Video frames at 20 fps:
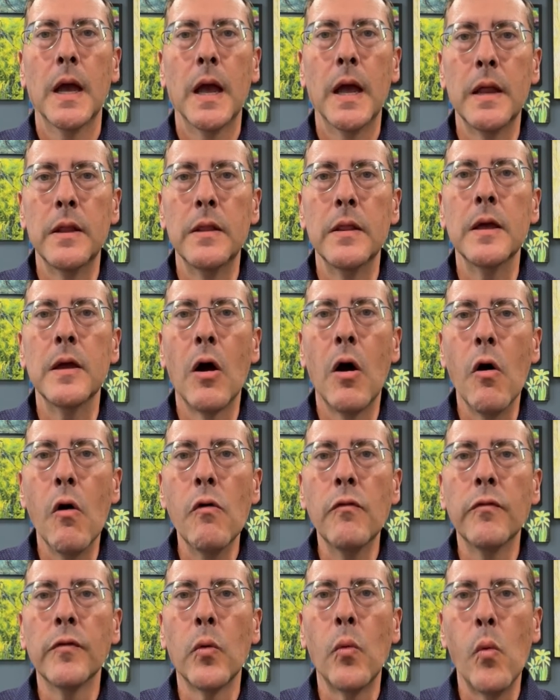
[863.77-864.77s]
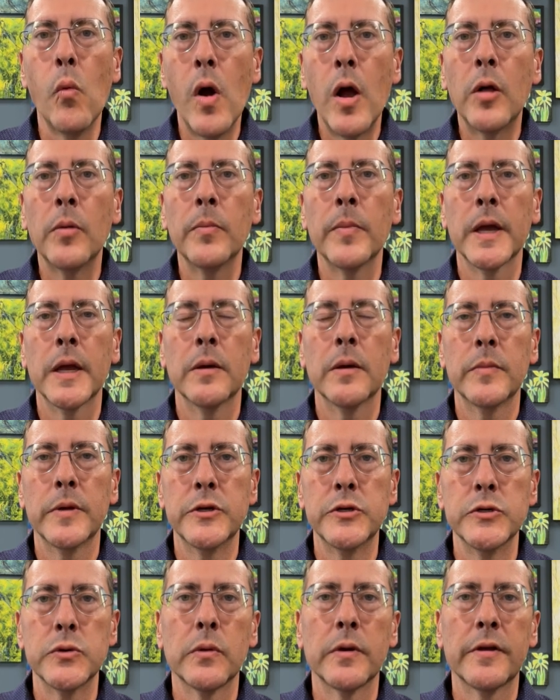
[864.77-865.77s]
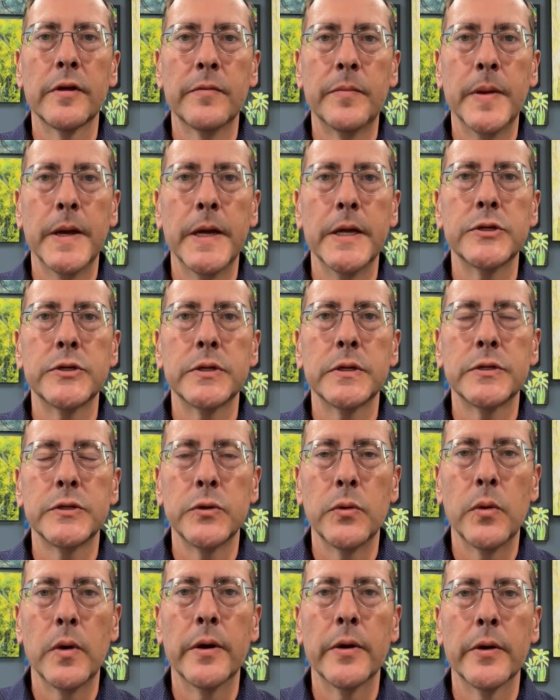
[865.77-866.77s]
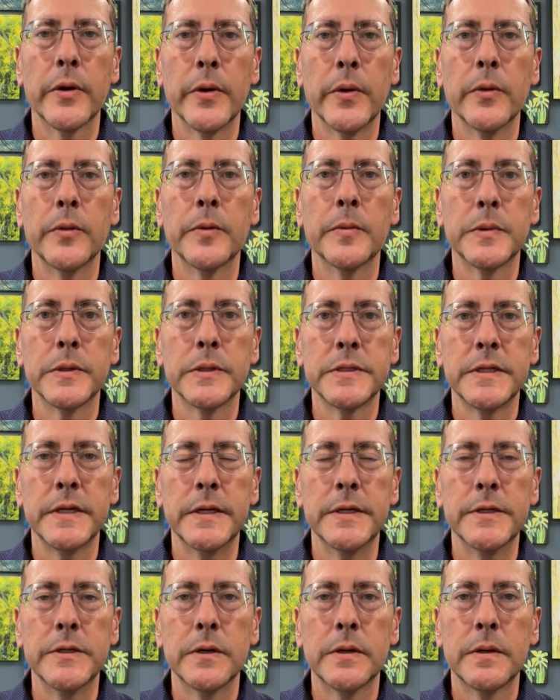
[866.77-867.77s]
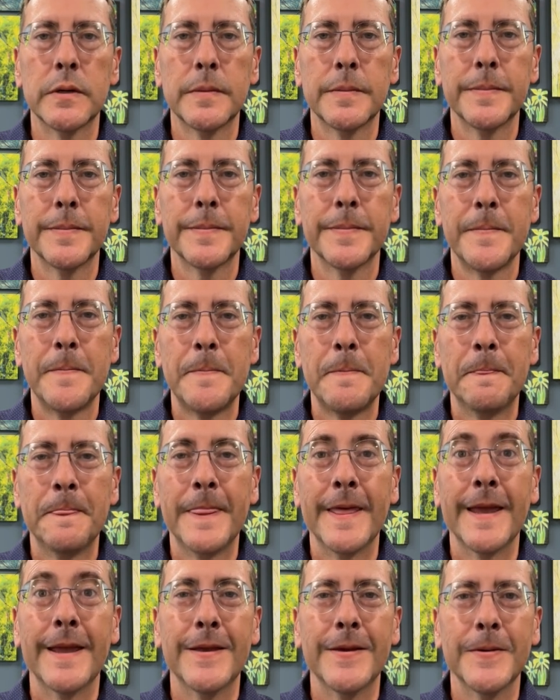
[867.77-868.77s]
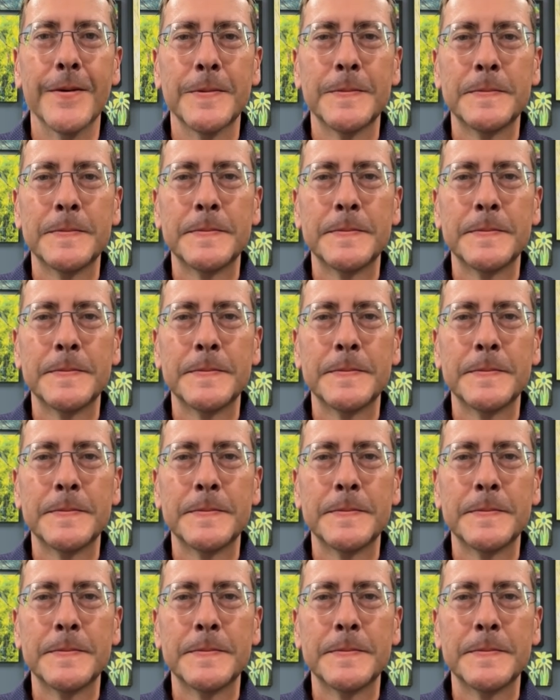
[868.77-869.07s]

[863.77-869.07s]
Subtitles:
in the overwhelming majority of patients who undergo the procedure. Thank you.